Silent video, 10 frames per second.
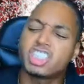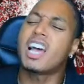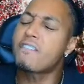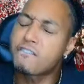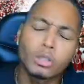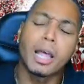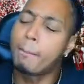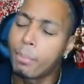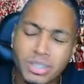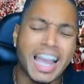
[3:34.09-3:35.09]
That field that,
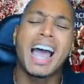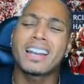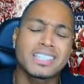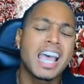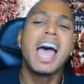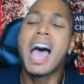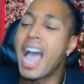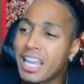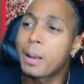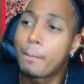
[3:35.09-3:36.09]
that had us
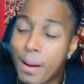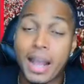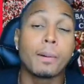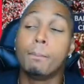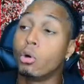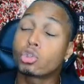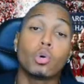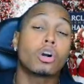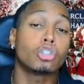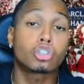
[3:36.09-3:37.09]
hanging back, and
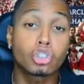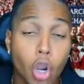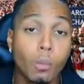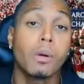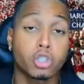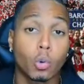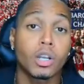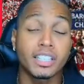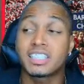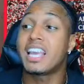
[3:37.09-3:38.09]
Portugal got so much
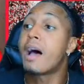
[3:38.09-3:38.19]
quality.